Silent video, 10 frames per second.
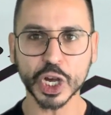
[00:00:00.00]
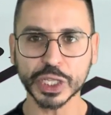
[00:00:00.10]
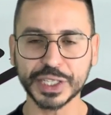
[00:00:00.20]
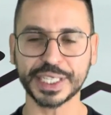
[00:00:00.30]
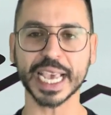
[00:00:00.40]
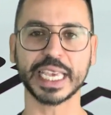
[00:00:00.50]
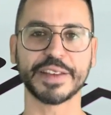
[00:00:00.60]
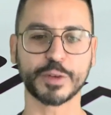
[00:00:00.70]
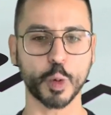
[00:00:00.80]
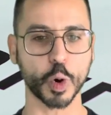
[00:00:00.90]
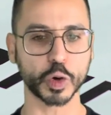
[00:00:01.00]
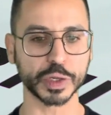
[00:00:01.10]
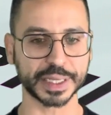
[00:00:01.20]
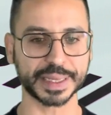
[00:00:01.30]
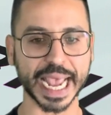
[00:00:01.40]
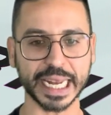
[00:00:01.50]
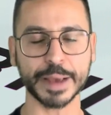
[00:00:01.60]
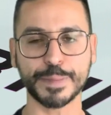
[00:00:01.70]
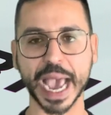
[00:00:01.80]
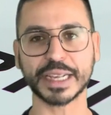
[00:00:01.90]
consecutive quarters
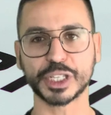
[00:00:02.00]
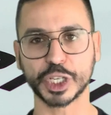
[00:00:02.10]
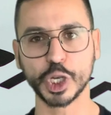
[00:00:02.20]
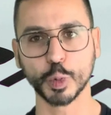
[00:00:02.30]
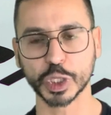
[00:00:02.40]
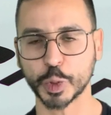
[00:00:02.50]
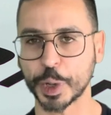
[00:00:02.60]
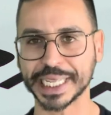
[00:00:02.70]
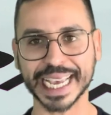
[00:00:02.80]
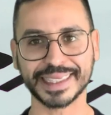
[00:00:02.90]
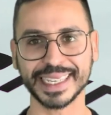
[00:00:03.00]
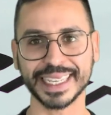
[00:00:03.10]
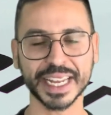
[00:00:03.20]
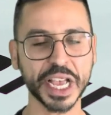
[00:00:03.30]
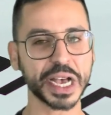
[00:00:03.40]
dating back to Q1 2018.